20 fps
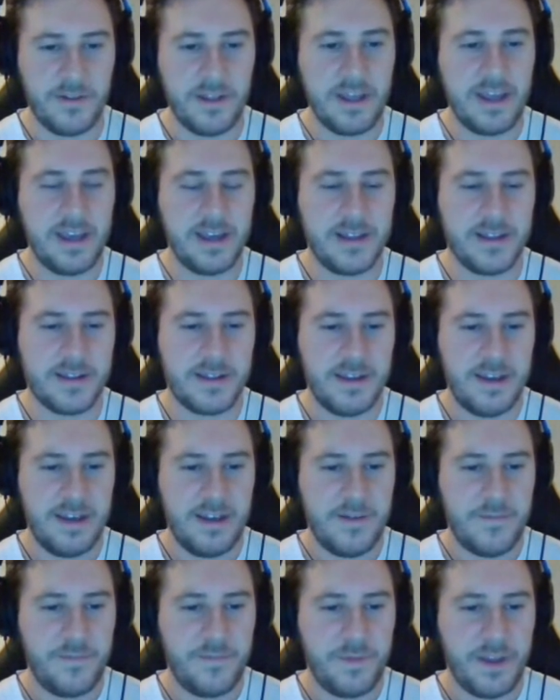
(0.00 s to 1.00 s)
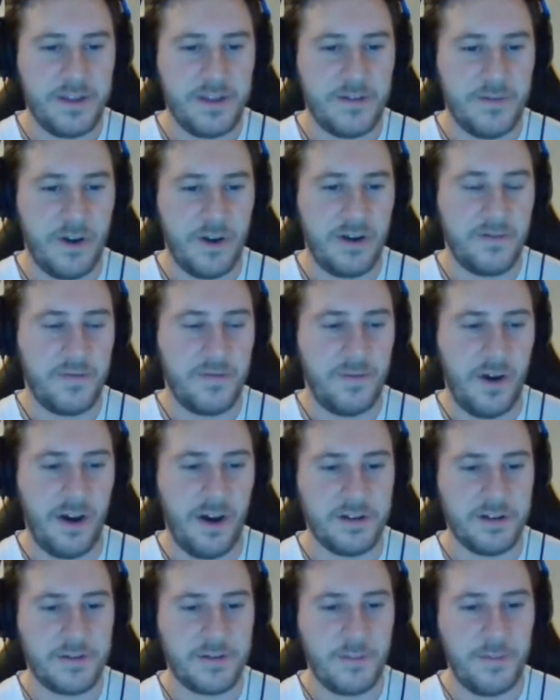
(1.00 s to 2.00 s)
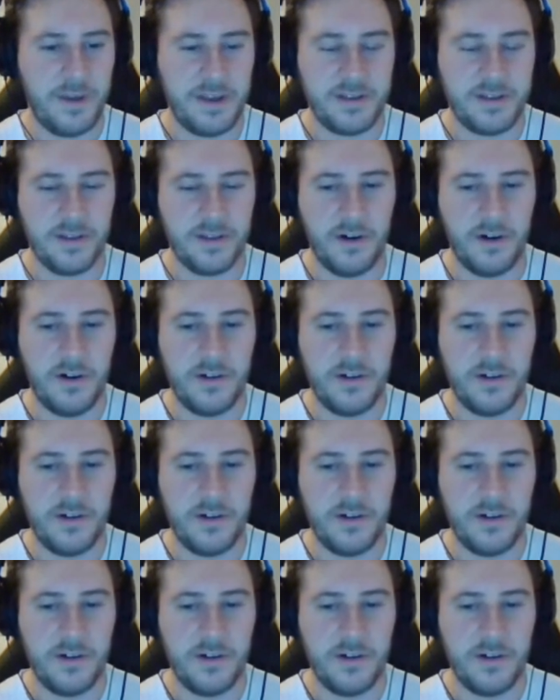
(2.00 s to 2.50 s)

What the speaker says: don't think he's a very fast. He's